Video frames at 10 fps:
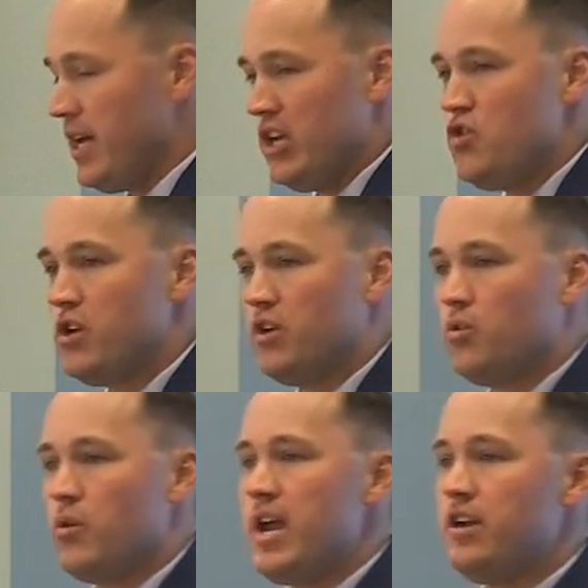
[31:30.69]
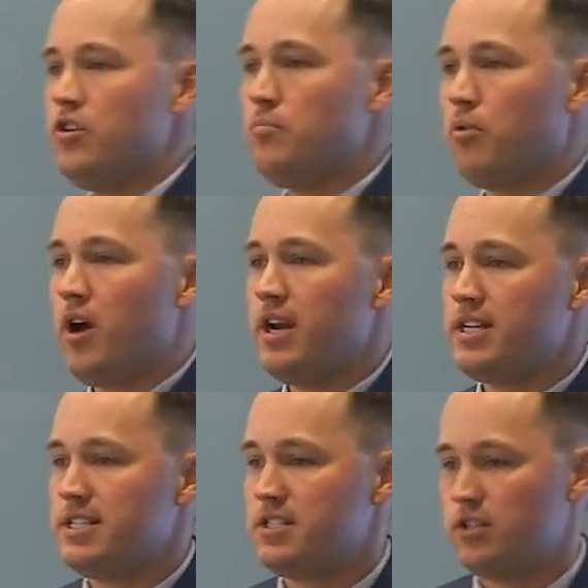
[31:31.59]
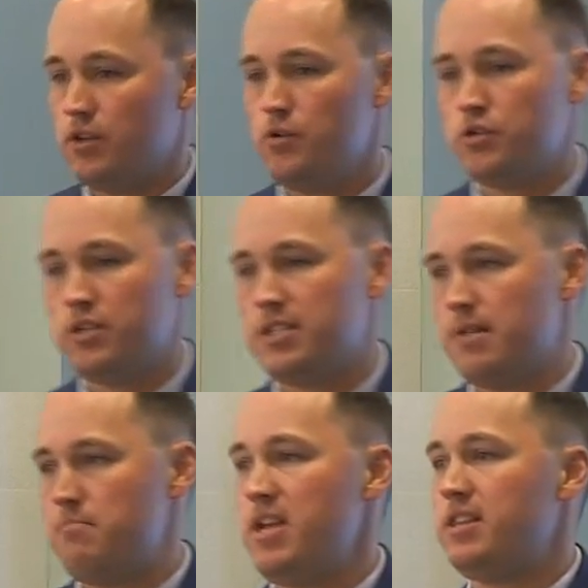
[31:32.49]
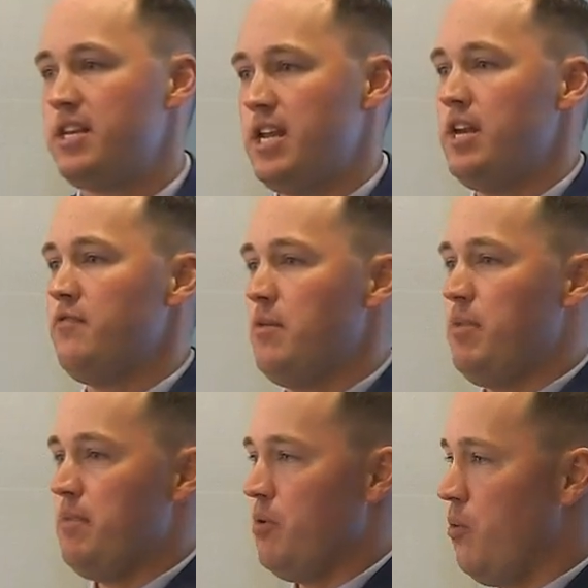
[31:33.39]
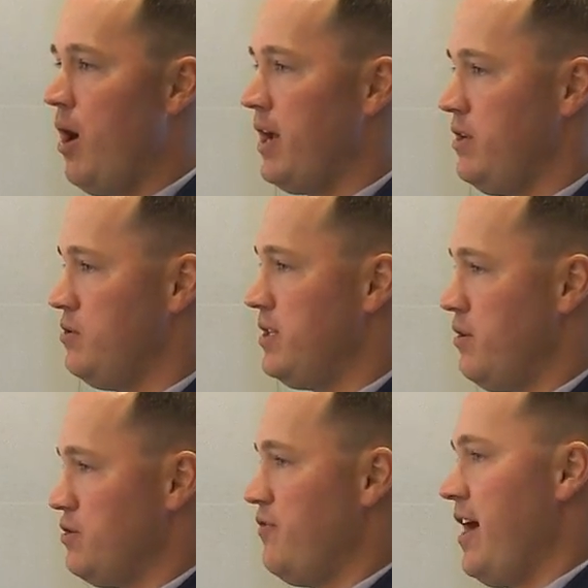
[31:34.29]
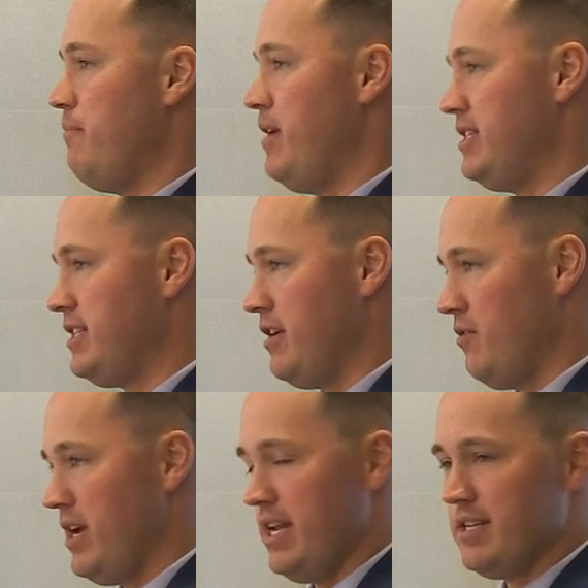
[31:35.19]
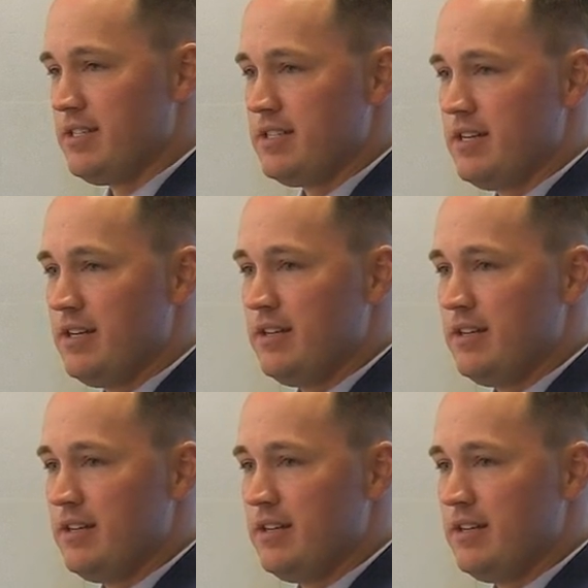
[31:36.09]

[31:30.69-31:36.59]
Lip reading: And you can create new products and solutions that meet the need of what people want using those five basic ingredients.